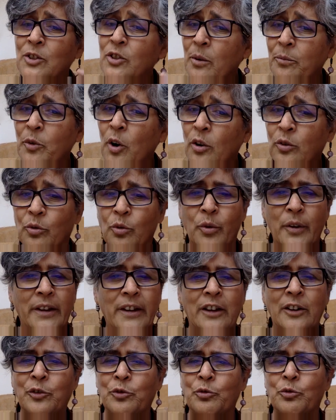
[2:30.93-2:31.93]
so I'm not going
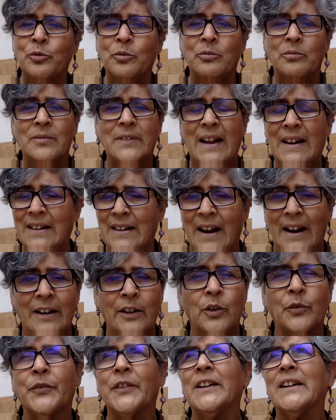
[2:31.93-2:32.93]
into that
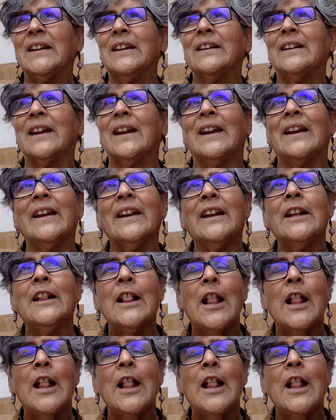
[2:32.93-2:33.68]
kind of a detailing.